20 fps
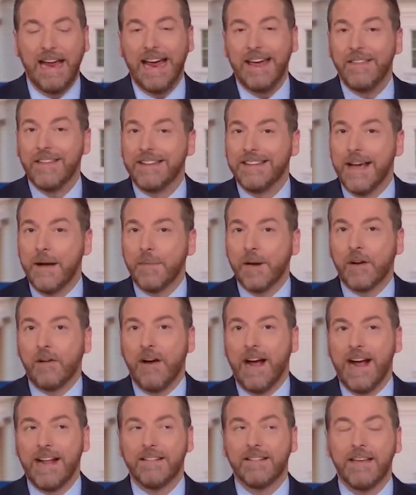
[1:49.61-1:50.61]
and the
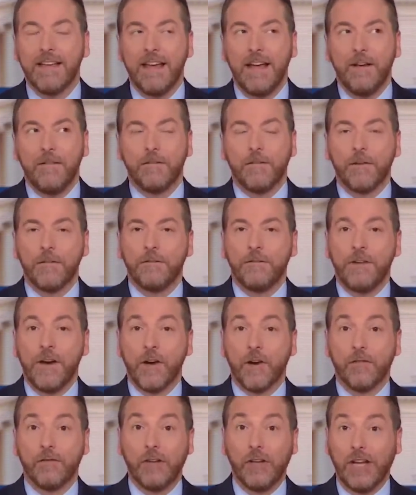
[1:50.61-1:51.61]
Democrats, for
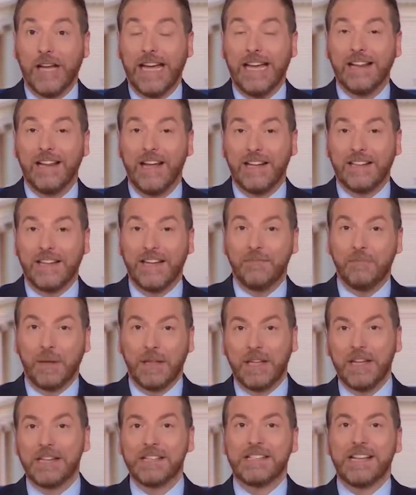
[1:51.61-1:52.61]
fear of looking like they
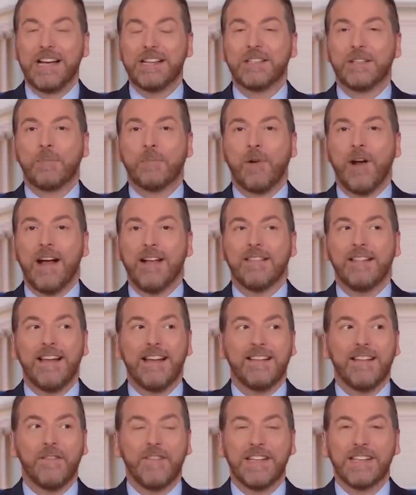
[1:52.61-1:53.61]
politicized the
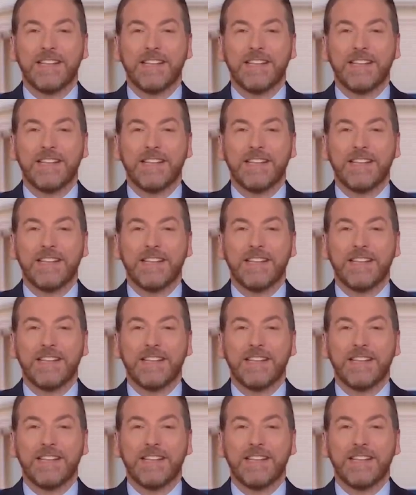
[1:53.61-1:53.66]
process, have